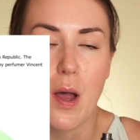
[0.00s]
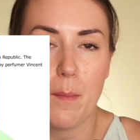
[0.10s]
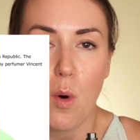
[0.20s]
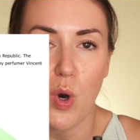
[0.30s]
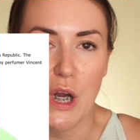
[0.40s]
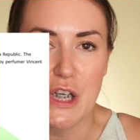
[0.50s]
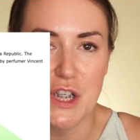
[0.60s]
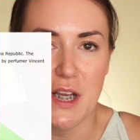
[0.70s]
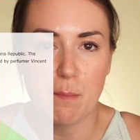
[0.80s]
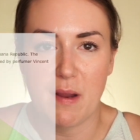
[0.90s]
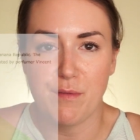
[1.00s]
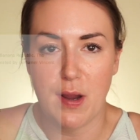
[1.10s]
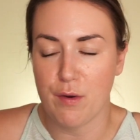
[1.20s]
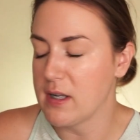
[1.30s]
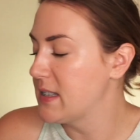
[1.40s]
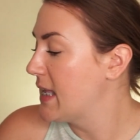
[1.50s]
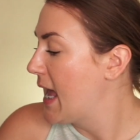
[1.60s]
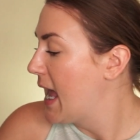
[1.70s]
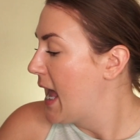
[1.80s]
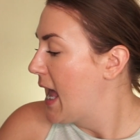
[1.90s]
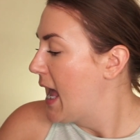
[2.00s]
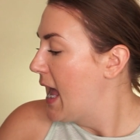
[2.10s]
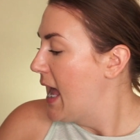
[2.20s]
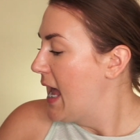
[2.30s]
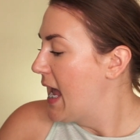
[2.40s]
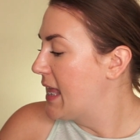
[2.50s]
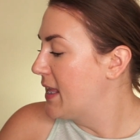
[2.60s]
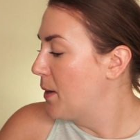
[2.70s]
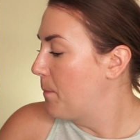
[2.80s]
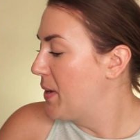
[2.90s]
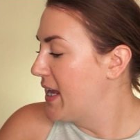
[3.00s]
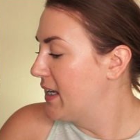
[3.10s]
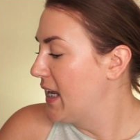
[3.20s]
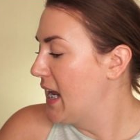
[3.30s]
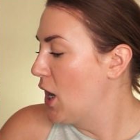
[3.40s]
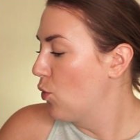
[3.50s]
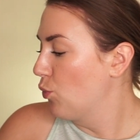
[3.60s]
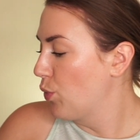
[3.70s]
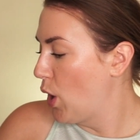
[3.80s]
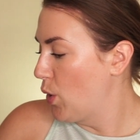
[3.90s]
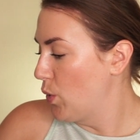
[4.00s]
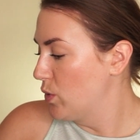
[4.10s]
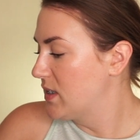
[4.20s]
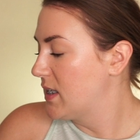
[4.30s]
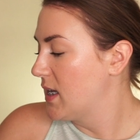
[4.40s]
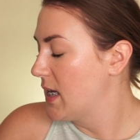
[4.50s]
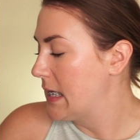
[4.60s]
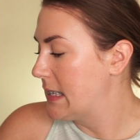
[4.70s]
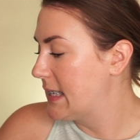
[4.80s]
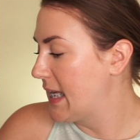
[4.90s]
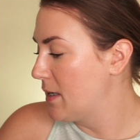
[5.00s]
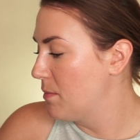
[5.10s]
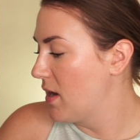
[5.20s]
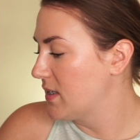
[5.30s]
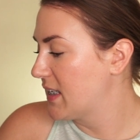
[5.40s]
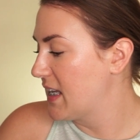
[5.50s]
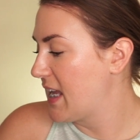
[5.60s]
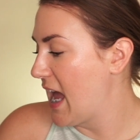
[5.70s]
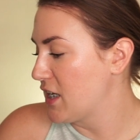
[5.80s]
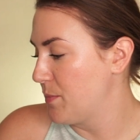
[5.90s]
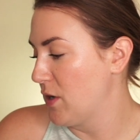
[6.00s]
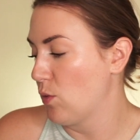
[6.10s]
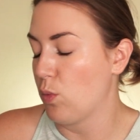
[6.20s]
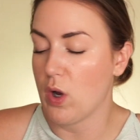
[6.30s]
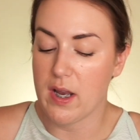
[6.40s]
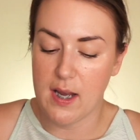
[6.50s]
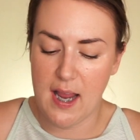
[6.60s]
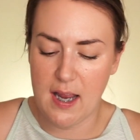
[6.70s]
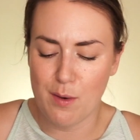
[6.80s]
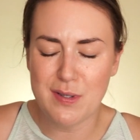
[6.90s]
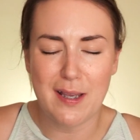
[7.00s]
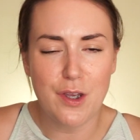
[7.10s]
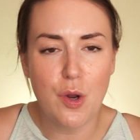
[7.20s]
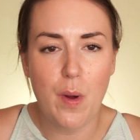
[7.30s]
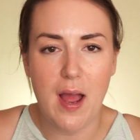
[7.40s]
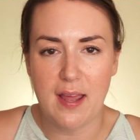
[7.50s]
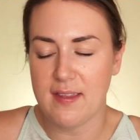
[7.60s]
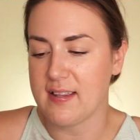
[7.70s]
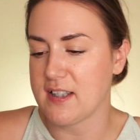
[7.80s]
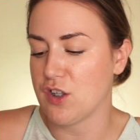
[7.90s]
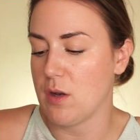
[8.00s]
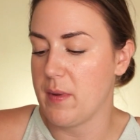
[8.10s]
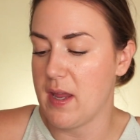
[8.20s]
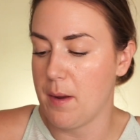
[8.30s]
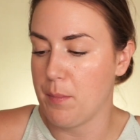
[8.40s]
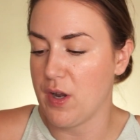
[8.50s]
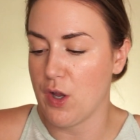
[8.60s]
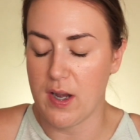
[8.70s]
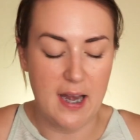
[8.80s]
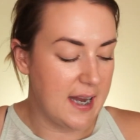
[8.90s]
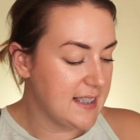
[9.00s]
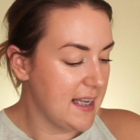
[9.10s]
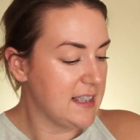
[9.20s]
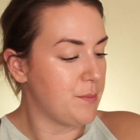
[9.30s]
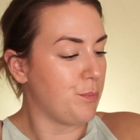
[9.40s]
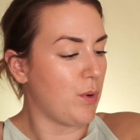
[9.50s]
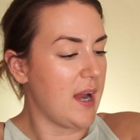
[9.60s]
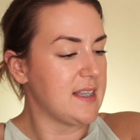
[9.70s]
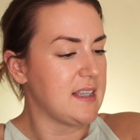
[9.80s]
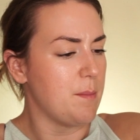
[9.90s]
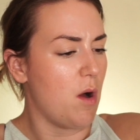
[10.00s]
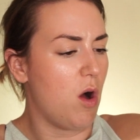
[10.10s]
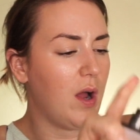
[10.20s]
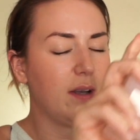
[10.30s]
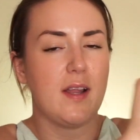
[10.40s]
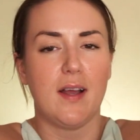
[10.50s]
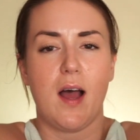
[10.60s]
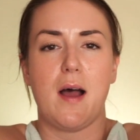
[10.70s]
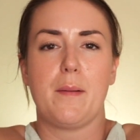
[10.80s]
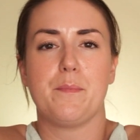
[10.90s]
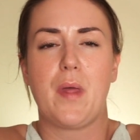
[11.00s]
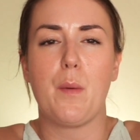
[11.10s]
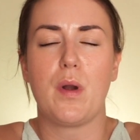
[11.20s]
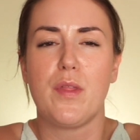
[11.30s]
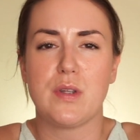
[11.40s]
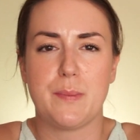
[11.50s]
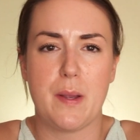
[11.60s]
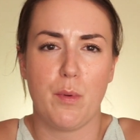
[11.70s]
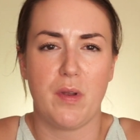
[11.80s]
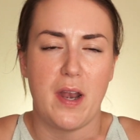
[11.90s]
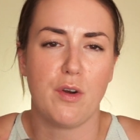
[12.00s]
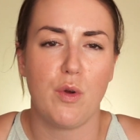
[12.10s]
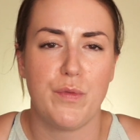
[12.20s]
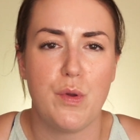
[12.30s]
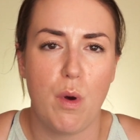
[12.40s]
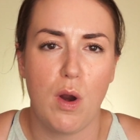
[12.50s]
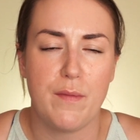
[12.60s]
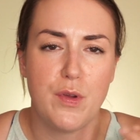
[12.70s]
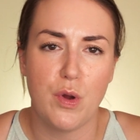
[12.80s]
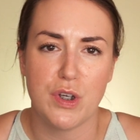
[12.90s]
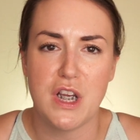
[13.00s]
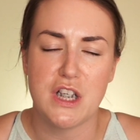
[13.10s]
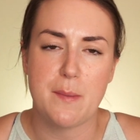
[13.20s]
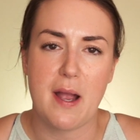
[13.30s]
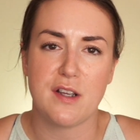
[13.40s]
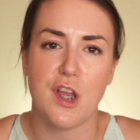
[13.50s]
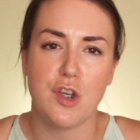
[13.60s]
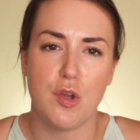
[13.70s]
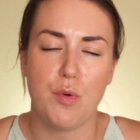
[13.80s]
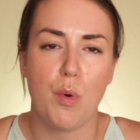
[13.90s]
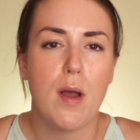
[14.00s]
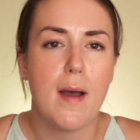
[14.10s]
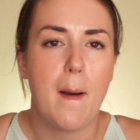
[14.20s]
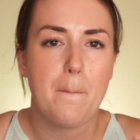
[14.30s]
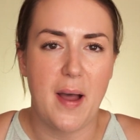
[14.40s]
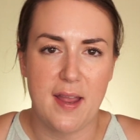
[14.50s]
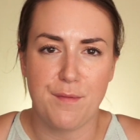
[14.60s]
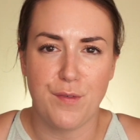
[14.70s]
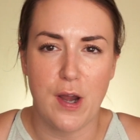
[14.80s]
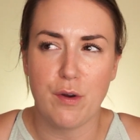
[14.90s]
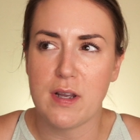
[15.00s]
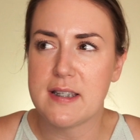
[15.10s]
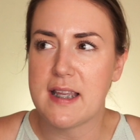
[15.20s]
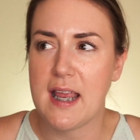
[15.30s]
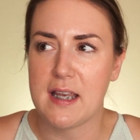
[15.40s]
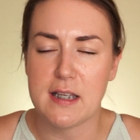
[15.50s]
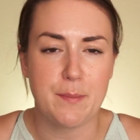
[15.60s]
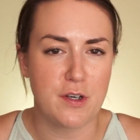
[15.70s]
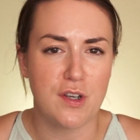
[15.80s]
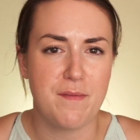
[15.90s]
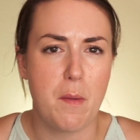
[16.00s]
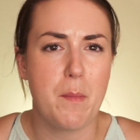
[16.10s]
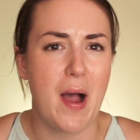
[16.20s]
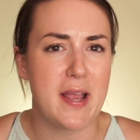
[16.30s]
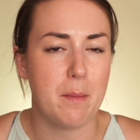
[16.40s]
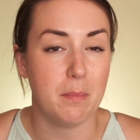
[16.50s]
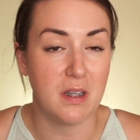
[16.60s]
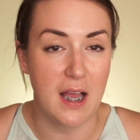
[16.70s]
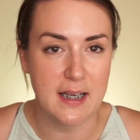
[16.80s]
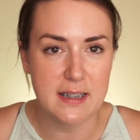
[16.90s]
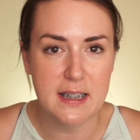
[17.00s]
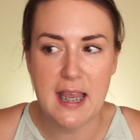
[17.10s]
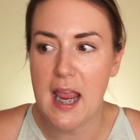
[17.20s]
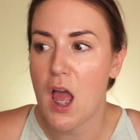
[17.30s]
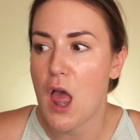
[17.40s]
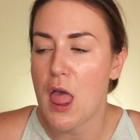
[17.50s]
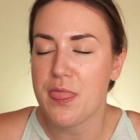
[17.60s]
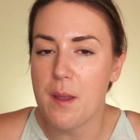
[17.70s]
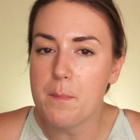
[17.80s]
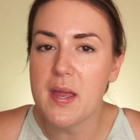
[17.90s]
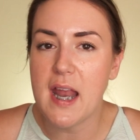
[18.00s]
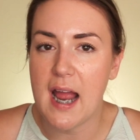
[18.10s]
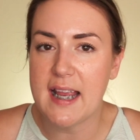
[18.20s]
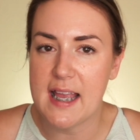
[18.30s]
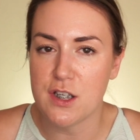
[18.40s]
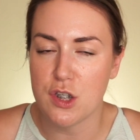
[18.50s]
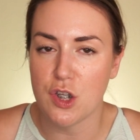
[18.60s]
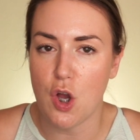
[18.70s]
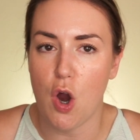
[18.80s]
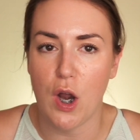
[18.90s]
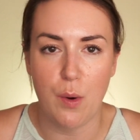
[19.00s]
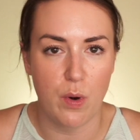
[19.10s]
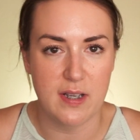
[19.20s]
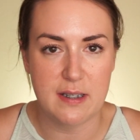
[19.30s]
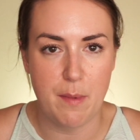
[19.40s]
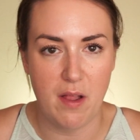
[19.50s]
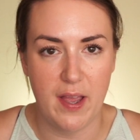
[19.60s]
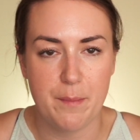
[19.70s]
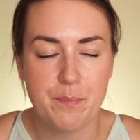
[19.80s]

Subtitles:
orange in my fragrance, and then peony, rose, skin musk, cashmere, wood. And I was like, you know what? I think that's going to be pretty good. And I did spray some on. I'm one of those people, and I don't know if you are, if you go to TJ Maxx and you buy a fragrance, and especially if you buy it blindly, the minute I get into the car, I want to smell it.